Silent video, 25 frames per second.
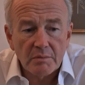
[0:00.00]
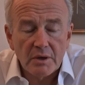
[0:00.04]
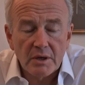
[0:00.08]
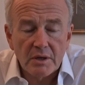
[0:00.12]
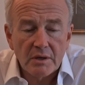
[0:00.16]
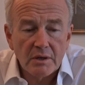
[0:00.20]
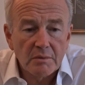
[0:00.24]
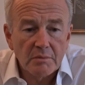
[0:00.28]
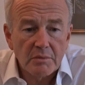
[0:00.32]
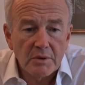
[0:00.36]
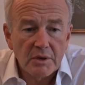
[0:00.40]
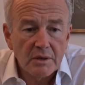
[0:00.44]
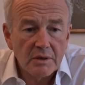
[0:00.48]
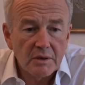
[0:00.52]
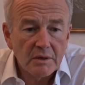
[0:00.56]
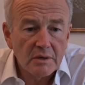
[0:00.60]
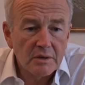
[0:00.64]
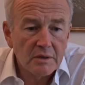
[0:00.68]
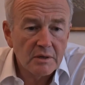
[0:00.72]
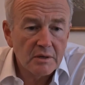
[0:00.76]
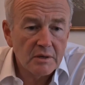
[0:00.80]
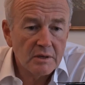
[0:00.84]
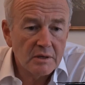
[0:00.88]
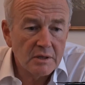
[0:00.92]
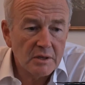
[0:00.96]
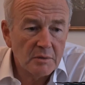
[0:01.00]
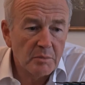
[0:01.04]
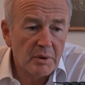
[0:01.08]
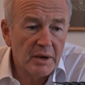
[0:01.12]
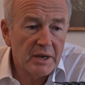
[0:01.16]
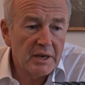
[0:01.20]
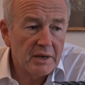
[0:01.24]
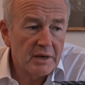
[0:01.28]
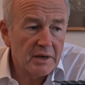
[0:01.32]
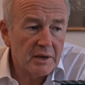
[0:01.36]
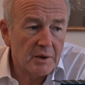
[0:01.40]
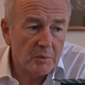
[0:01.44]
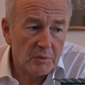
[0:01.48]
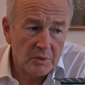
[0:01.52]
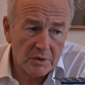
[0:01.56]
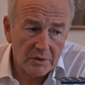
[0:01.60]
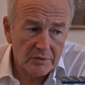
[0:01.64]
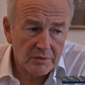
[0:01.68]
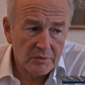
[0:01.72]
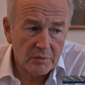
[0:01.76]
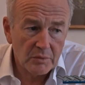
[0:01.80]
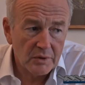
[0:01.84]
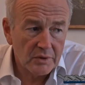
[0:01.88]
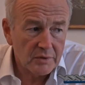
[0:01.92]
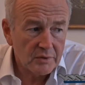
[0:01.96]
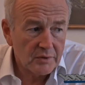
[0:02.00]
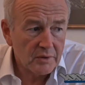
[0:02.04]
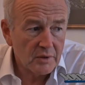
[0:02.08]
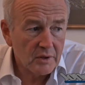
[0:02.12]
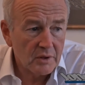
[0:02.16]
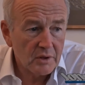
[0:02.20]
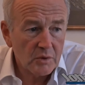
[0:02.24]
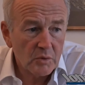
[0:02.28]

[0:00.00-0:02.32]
been debating with